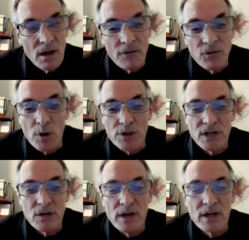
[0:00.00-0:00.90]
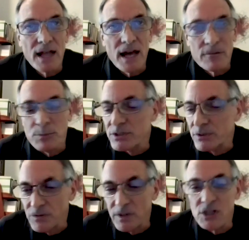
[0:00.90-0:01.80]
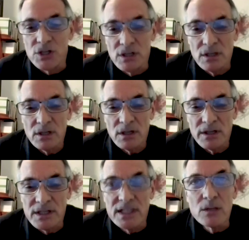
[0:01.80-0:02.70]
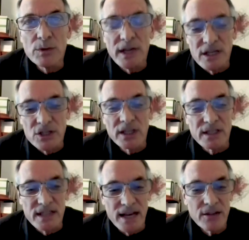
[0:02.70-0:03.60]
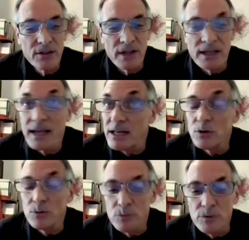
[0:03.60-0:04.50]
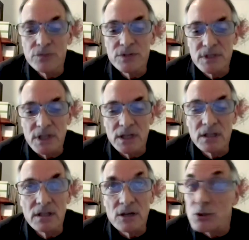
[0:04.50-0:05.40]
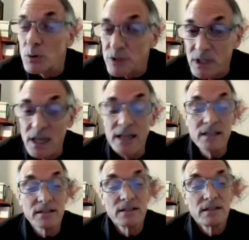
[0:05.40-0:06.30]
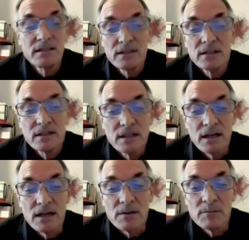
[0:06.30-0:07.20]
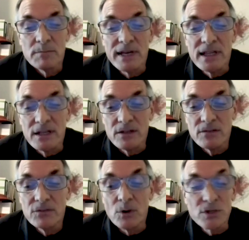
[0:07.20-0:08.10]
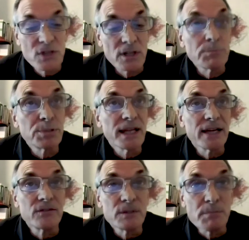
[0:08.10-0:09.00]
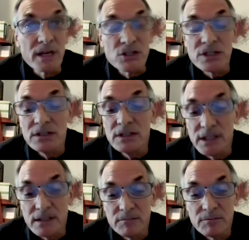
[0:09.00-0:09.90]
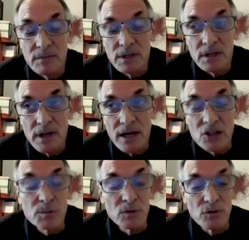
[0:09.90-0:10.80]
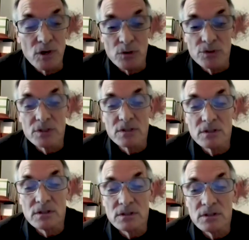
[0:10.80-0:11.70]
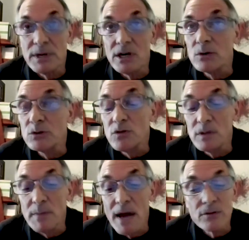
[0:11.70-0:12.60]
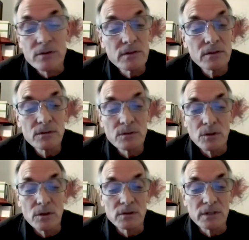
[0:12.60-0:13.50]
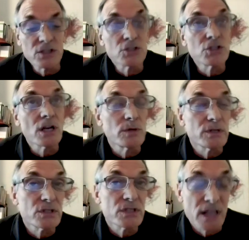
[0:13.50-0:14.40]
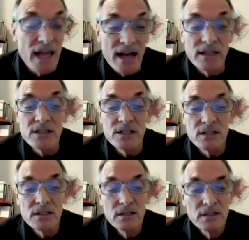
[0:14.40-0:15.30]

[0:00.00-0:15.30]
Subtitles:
Of course, I read a lot of books of fiction that deal with aging and death, like Kent Harouf's Our Souls at Night. Many that focus on the plague of dementia, like Alice Munro's The Bear Goes Over the Mountain, or Lisa Genoa's Still Alice.